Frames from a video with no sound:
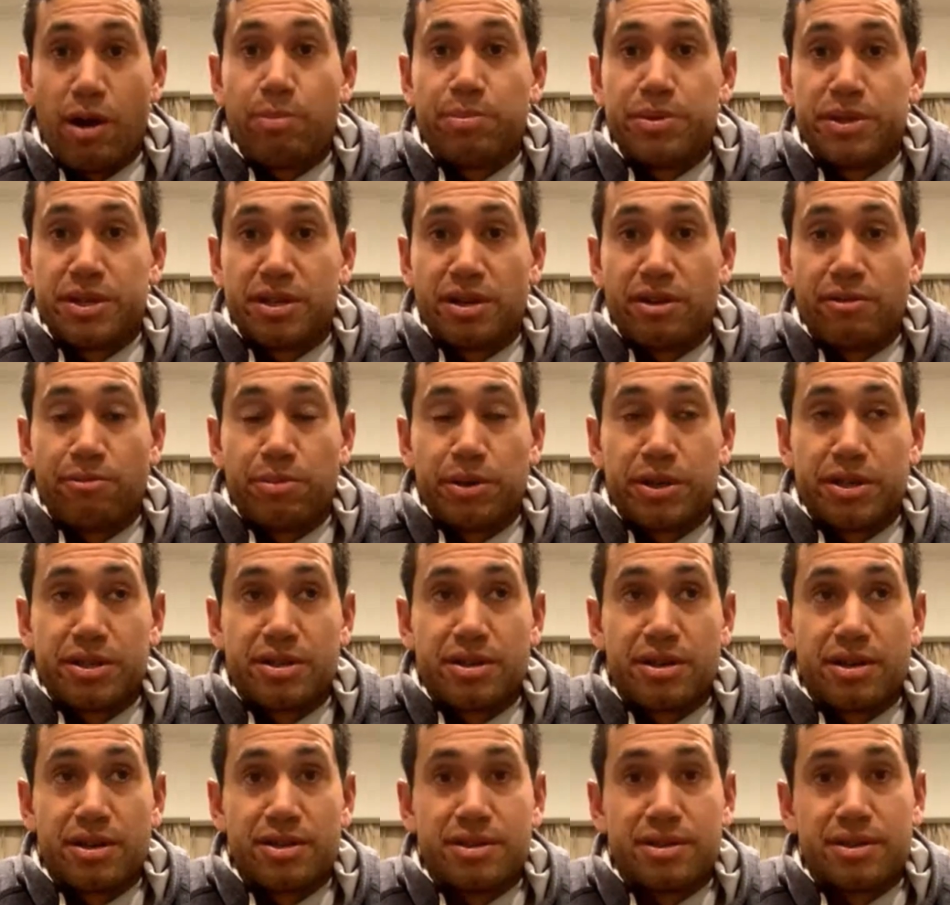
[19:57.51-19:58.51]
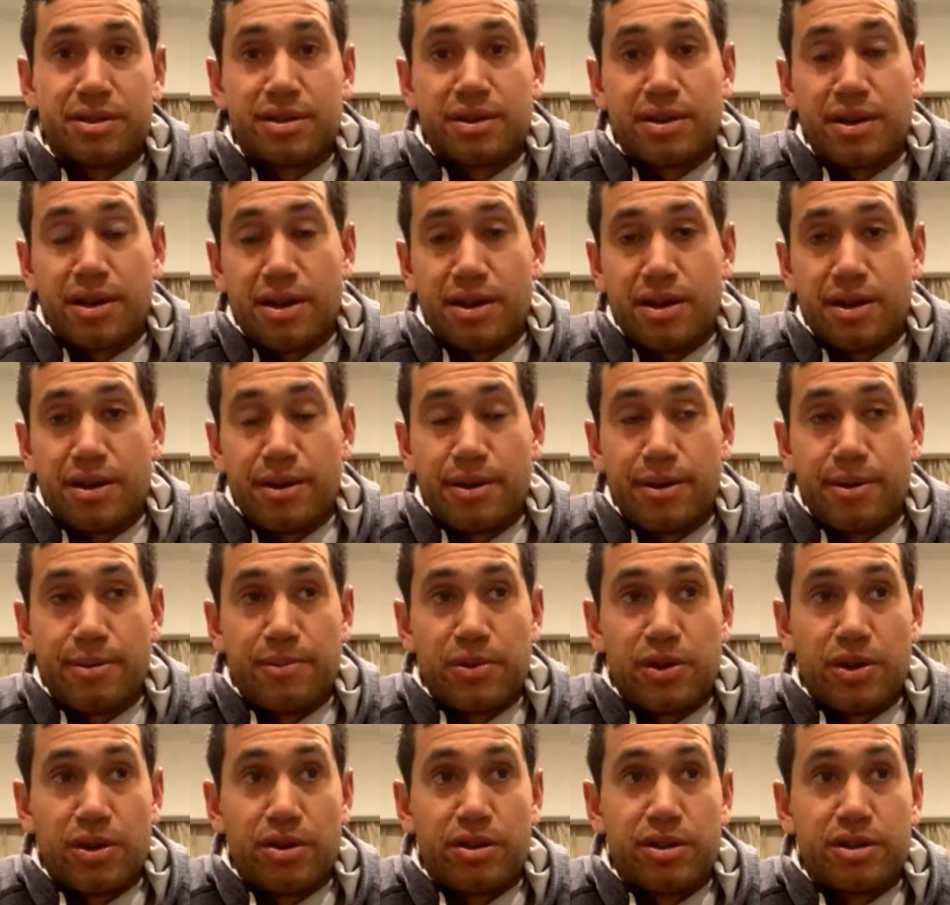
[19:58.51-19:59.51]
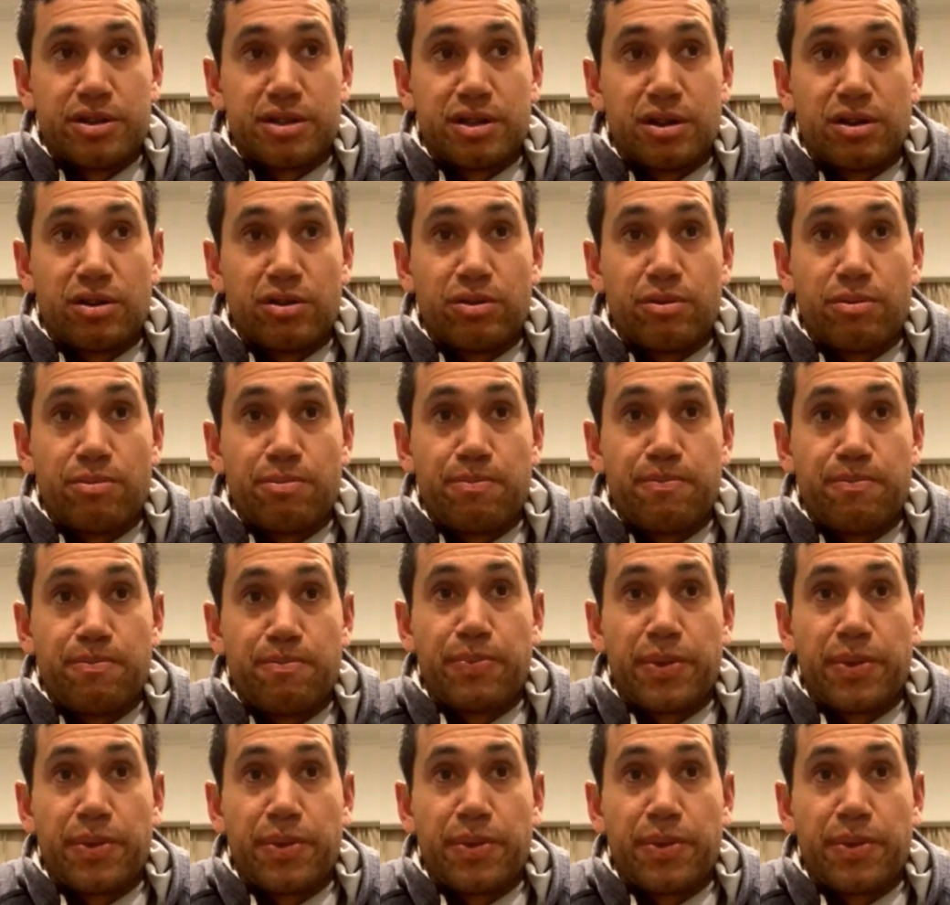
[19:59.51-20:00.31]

our perceived big cities. There's a lot of